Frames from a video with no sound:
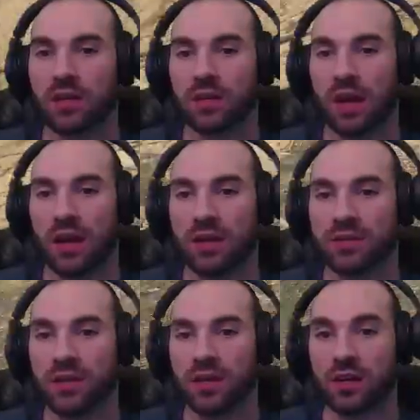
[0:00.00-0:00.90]
And
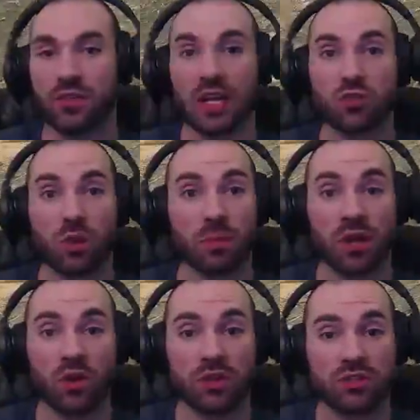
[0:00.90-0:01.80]
uh, if you guys want to play
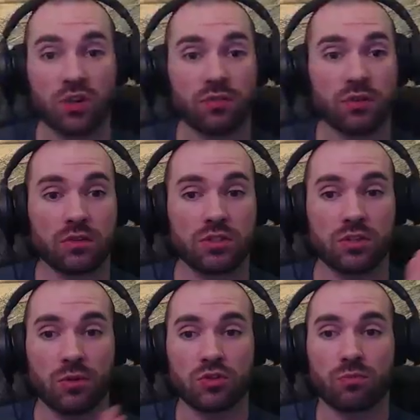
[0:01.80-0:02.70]
on this server, this is the
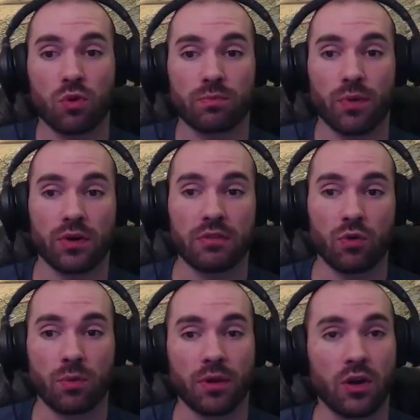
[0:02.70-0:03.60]
most important part. If you
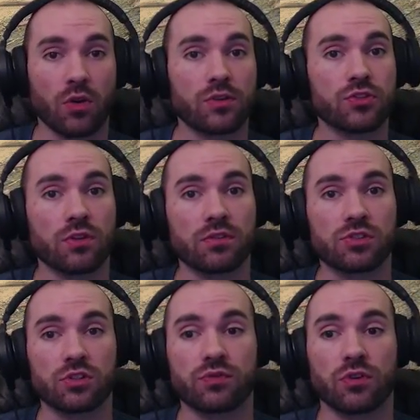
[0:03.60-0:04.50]
want to play on the server,
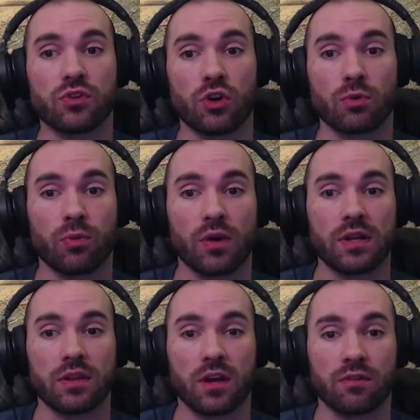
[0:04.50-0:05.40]
search for Nerd Parade
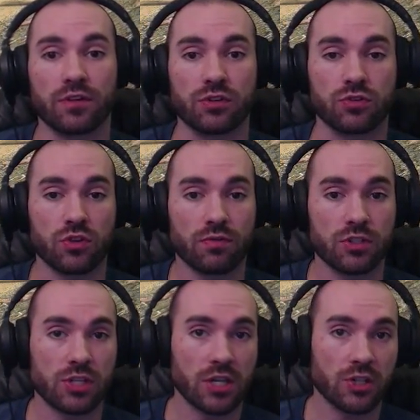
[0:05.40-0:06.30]
in the unofficial server
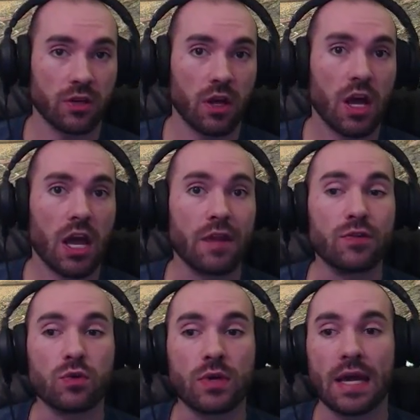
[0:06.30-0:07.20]
section. If
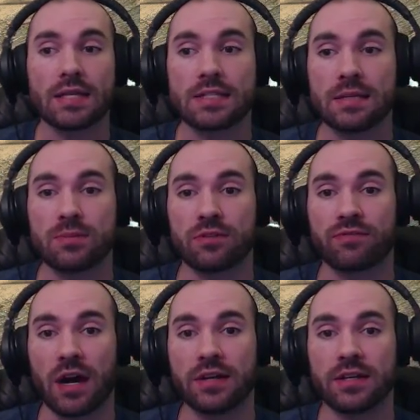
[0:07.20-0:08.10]
you can't seem to
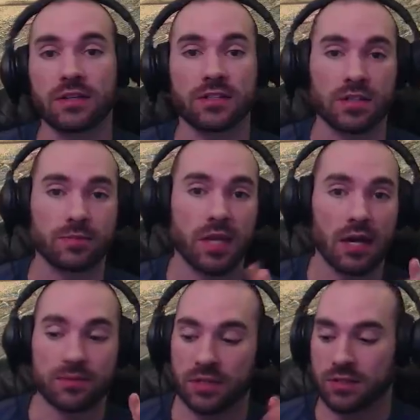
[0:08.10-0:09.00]
find it, because
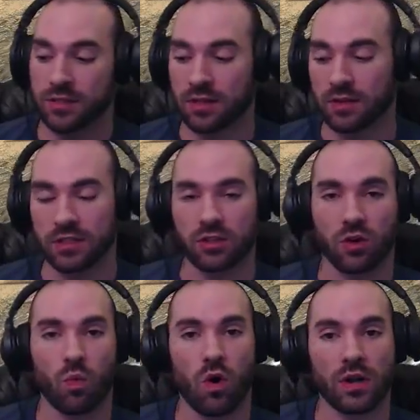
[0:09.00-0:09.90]
sometimes it's uh, it's a
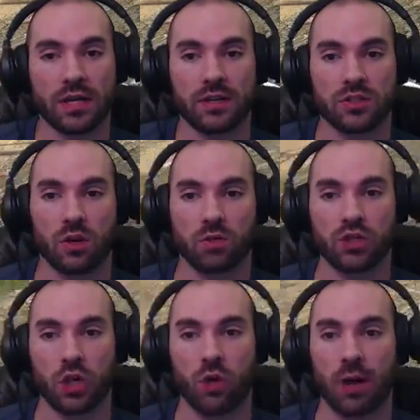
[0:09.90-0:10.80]
little wonky, it doesn't always
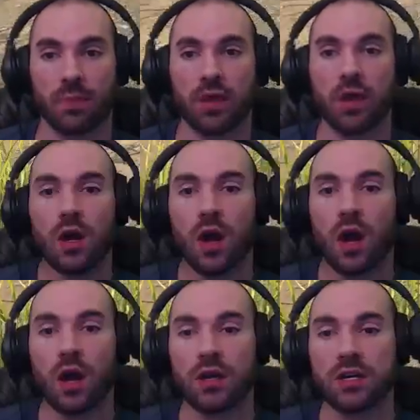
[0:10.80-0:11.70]
show up.
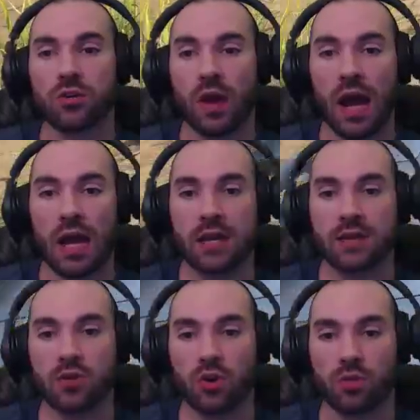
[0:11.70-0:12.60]
Uh, either add
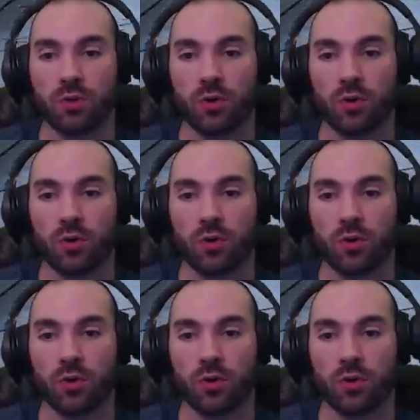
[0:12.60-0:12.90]
Nerd Parade